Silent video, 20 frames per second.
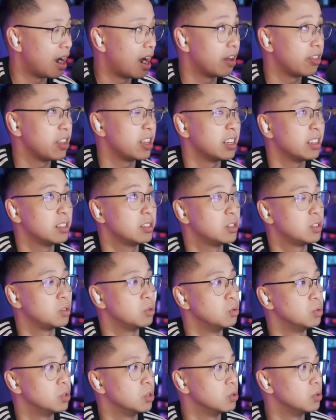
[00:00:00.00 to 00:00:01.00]
I think
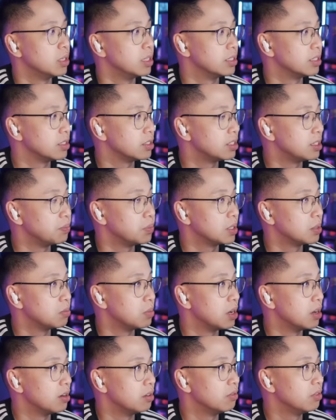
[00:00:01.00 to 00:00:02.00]
Suzu is a
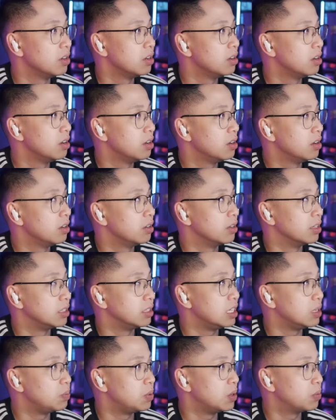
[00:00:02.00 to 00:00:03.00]
symptom of the
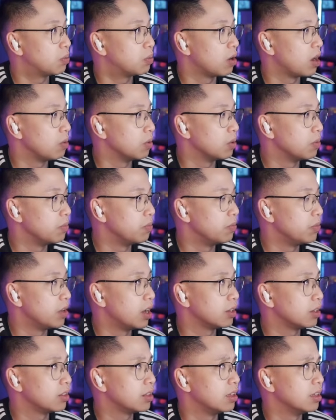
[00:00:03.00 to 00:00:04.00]
TP problem,
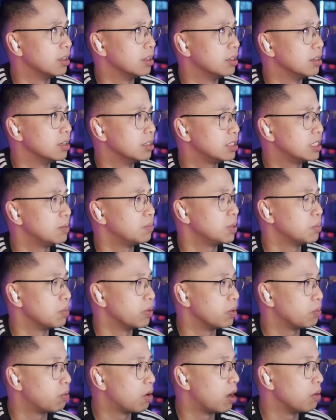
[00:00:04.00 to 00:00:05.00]
a symptom of
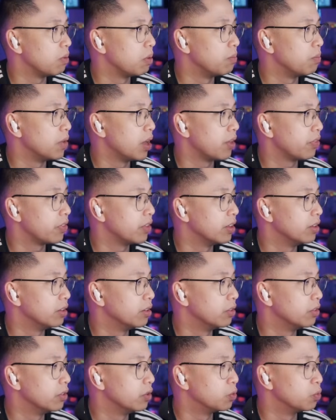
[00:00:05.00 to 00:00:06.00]
the problem, not
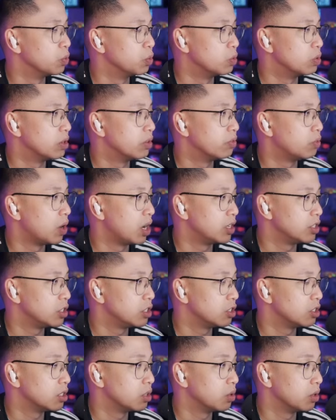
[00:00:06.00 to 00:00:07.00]
the root of why
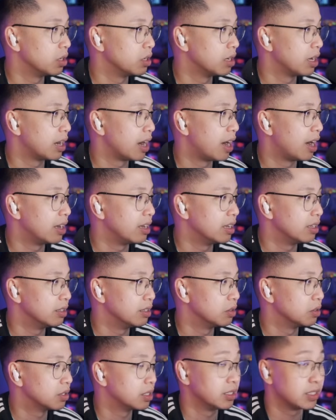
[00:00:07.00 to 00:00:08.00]
she's so good at high
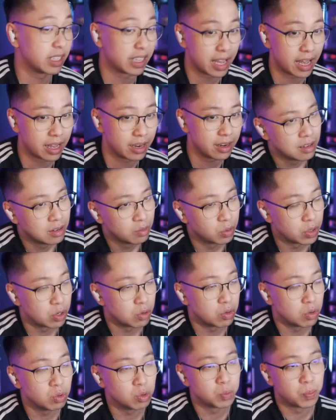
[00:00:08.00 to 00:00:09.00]
elos. Because again, when you
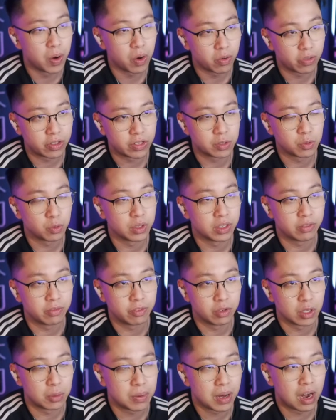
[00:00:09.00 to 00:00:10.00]
use both, it's really,
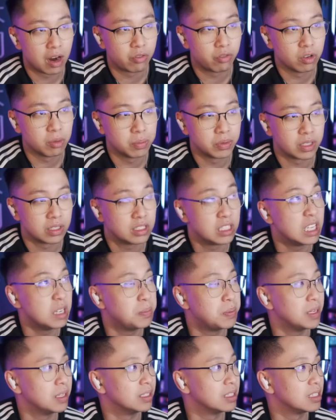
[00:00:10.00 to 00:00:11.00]
really powerful, but the
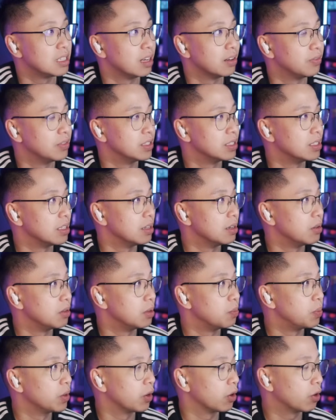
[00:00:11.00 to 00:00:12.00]
TP itself is the
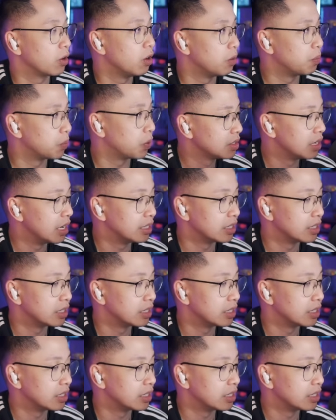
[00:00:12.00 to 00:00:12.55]
bigger culprit.